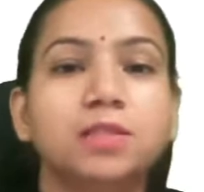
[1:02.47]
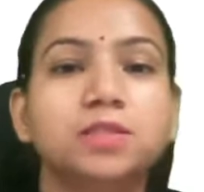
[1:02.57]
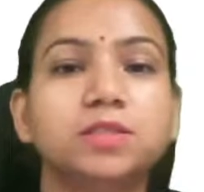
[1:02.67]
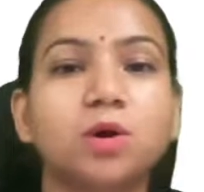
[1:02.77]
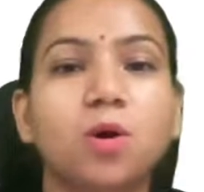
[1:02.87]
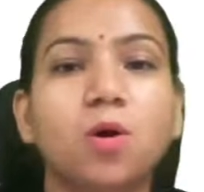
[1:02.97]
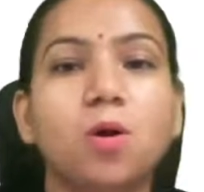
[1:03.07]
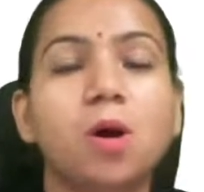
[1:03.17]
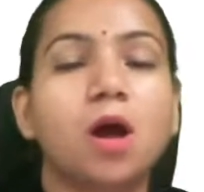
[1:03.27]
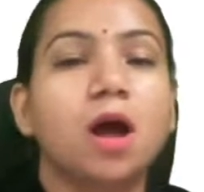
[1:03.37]
so
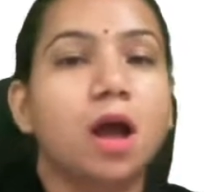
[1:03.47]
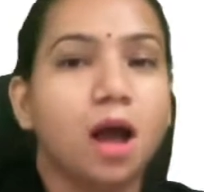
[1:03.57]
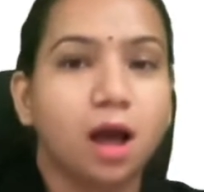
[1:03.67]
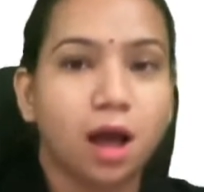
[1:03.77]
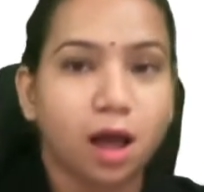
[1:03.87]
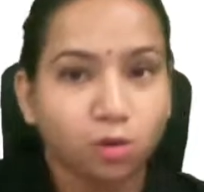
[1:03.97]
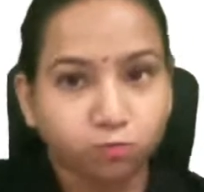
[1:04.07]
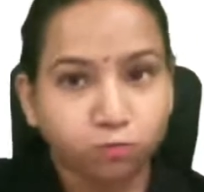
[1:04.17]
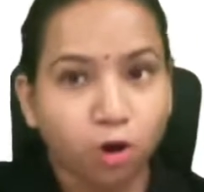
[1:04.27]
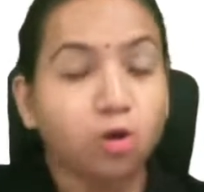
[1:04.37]

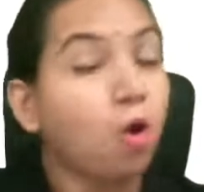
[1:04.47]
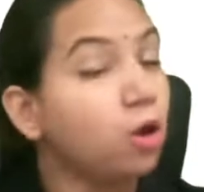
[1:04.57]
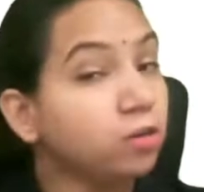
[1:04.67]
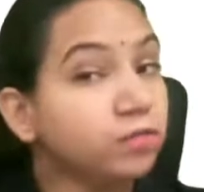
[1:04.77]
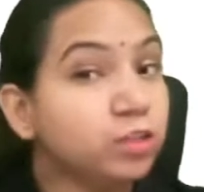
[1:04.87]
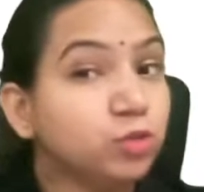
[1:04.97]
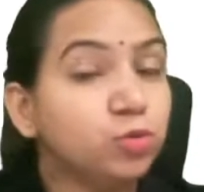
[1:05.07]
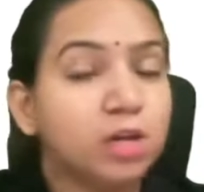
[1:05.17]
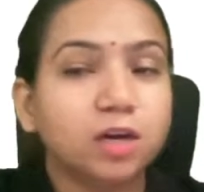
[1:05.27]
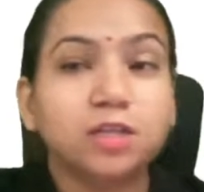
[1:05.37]
for all of the new
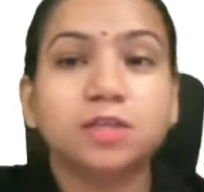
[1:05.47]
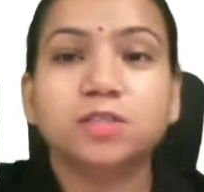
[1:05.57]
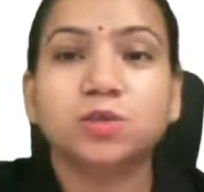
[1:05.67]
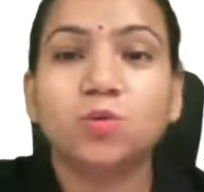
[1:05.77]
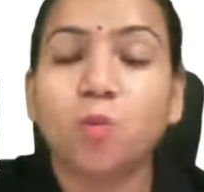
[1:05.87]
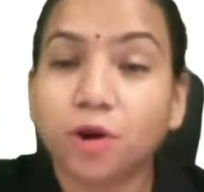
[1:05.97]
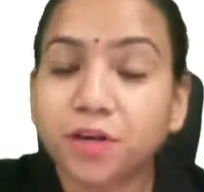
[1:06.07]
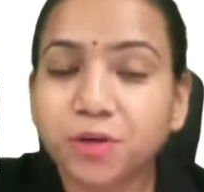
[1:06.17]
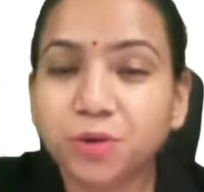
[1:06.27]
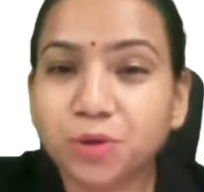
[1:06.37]
learners who
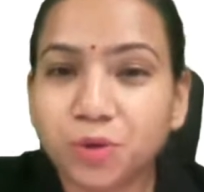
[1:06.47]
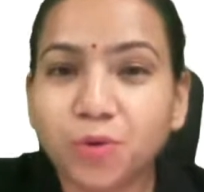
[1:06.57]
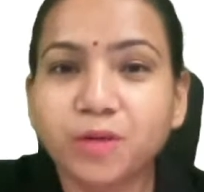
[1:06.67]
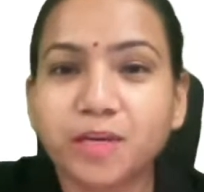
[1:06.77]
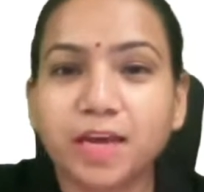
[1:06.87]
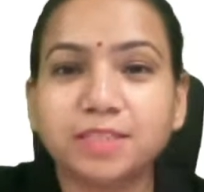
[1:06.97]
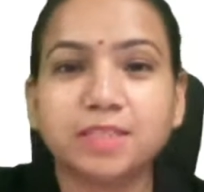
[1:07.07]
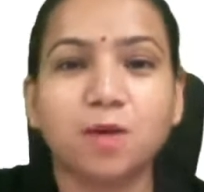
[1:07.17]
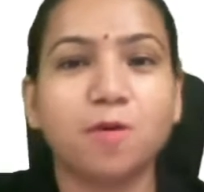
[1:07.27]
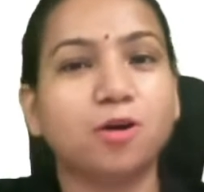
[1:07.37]
wanted to know, yes,
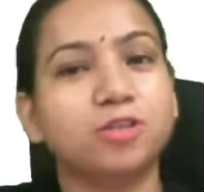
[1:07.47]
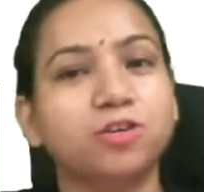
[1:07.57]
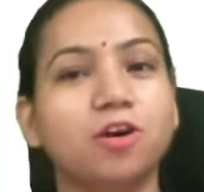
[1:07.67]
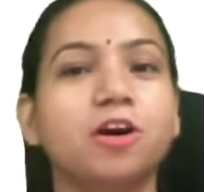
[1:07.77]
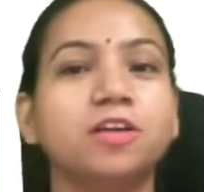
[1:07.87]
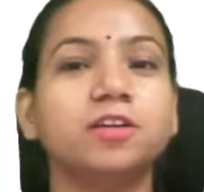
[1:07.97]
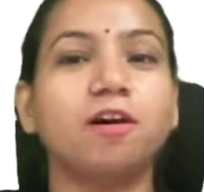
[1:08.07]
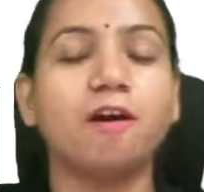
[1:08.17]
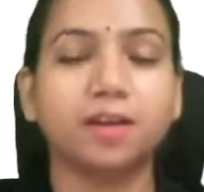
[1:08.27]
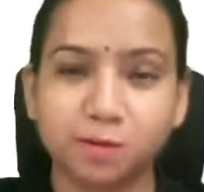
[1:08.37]
about your
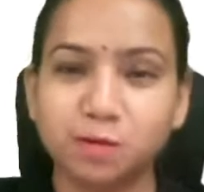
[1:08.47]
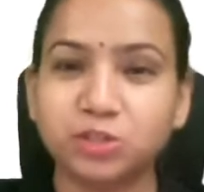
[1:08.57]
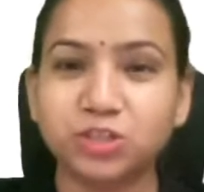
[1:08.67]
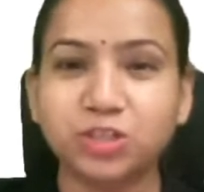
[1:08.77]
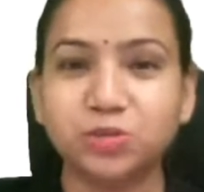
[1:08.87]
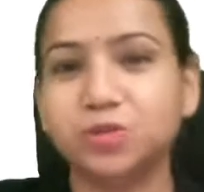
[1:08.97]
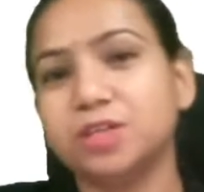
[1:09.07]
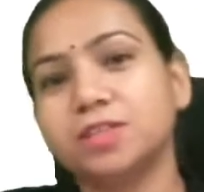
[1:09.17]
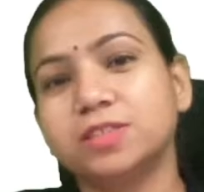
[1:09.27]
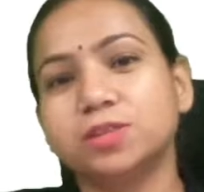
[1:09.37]
chemistry
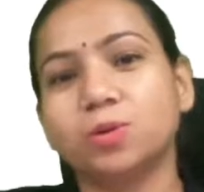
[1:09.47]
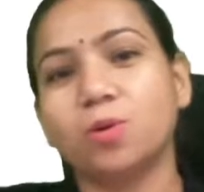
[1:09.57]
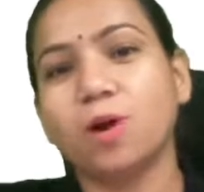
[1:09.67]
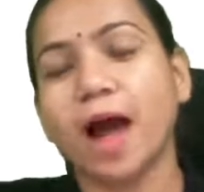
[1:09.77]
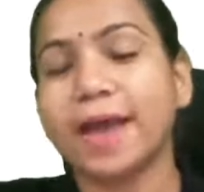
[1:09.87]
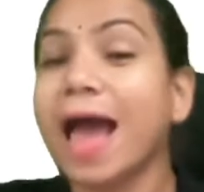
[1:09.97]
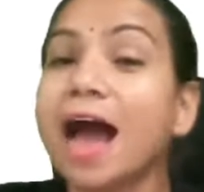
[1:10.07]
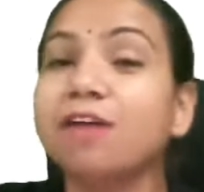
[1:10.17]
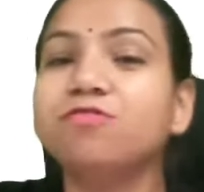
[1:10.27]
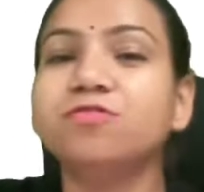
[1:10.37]
tutors, so I
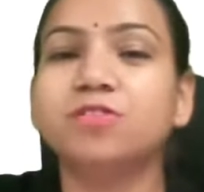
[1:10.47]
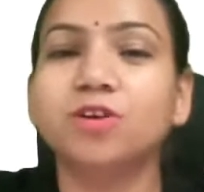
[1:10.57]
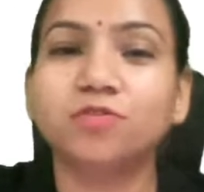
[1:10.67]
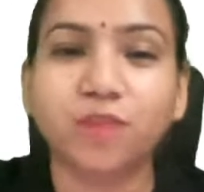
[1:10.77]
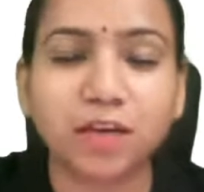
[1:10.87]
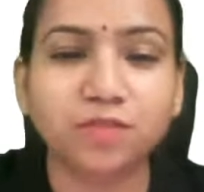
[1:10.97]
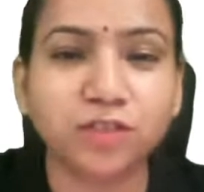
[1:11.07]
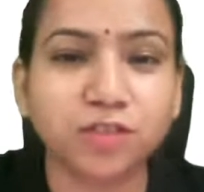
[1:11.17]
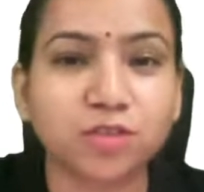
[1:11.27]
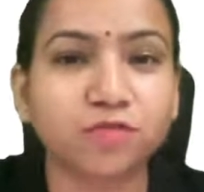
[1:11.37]
have the 5
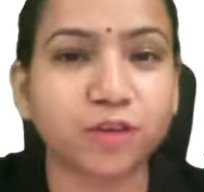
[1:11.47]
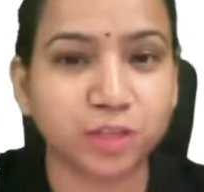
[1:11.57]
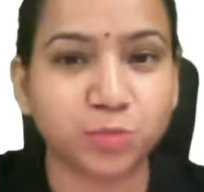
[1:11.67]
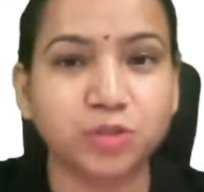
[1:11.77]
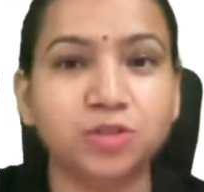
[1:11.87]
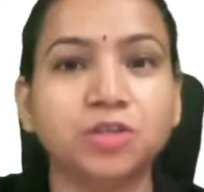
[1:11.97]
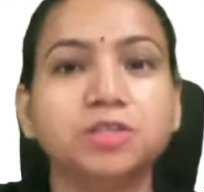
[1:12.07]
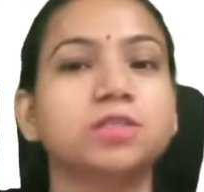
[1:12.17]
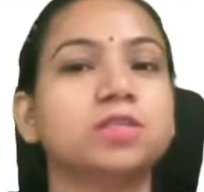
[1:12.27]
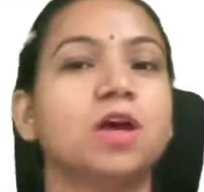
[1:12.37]
years of
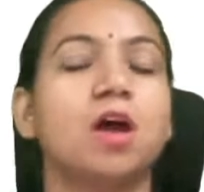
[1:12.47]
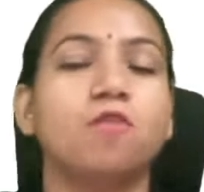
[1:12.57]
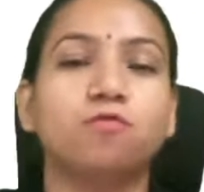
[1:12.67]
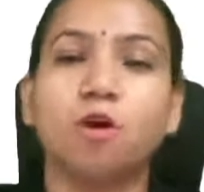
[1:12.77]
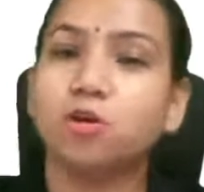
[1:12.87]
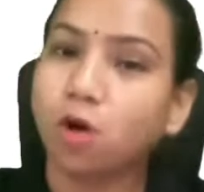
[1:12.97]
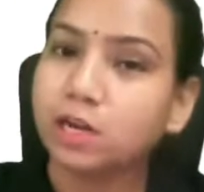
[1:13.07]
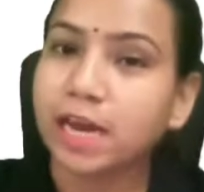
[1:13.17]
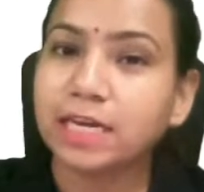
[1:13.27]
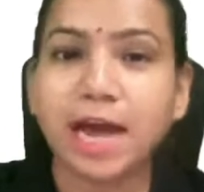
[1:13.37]
experience for
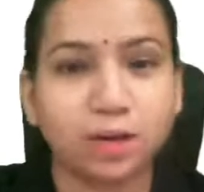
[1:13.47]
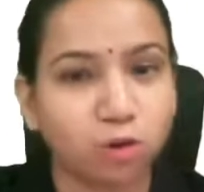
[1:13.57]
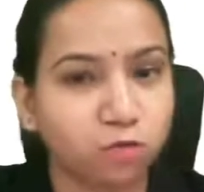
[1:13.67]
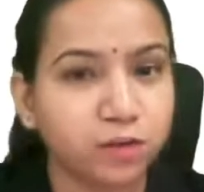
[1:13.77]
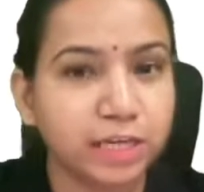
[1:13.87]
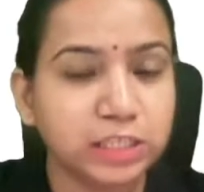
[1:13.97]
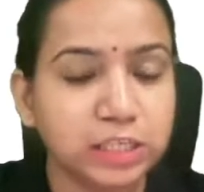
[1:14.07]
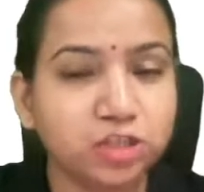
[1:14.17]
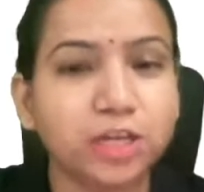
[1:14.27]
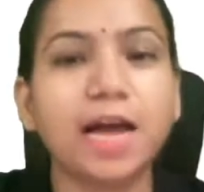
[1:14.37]
online and offline
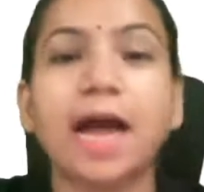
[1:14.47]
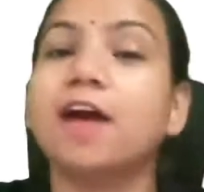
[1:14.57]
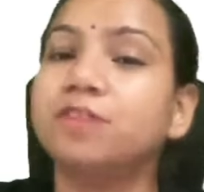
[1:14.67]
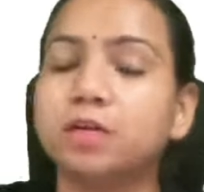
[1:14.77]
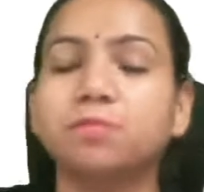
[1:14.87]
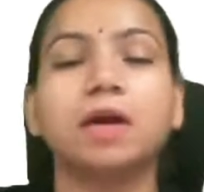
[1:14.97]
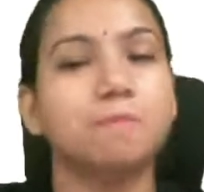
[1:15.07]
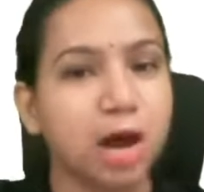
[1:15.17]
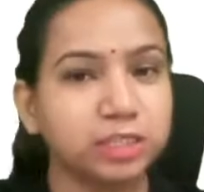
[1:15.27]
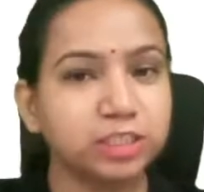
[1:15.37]
teaching. I have done my
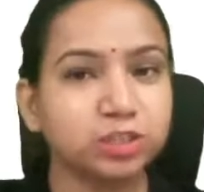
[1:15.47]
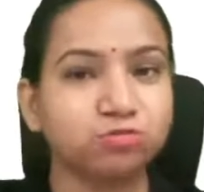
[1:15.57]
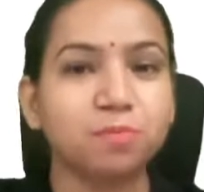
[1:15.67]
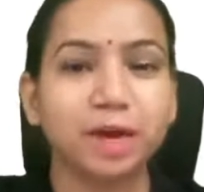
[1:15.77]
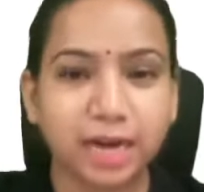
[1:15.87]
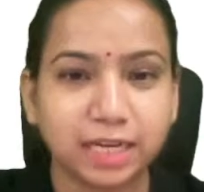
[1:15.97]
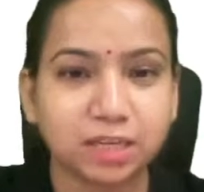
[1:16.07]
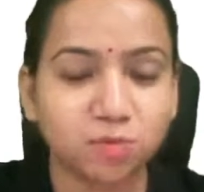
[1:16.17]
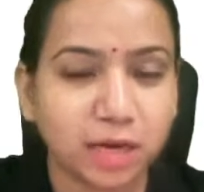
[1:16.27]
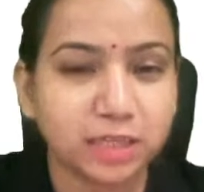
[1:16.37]
masters from
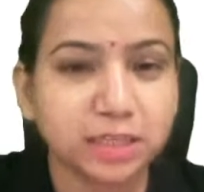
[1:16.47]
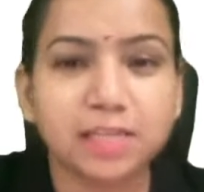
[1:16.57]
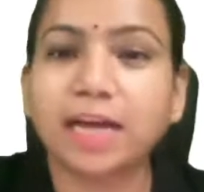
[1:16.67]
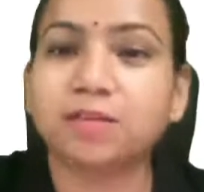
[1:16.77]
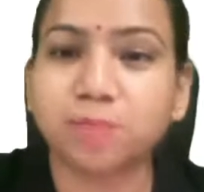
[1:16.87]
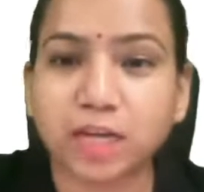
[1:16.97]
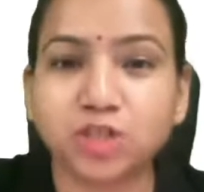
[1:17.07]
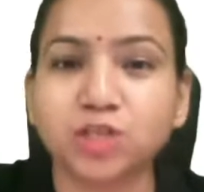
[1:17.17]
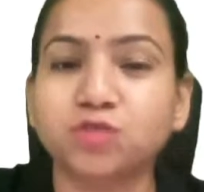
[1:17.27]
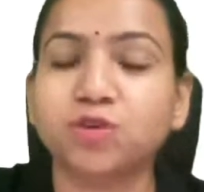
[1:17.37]
NIT Warangal and
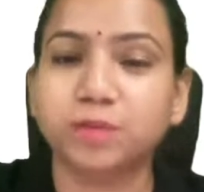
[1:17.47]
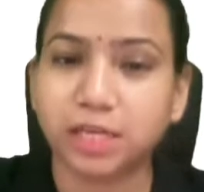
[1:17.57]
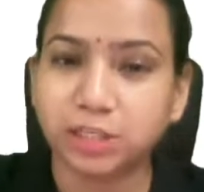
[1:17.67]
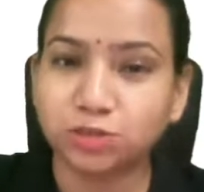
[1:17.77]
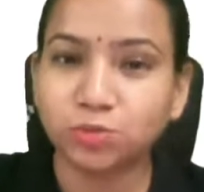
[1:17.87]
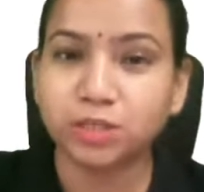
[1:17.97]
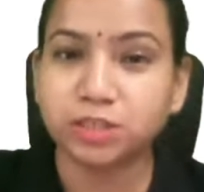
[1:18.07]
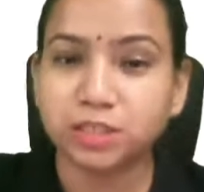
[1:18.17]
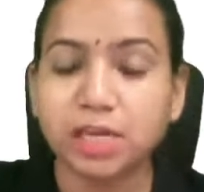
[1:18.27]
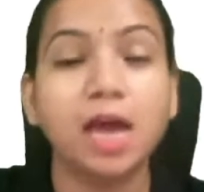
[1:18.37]
bachelor's from Delhi
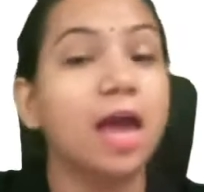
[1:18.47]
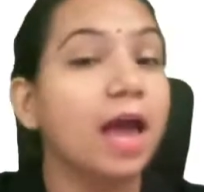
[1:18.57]
University.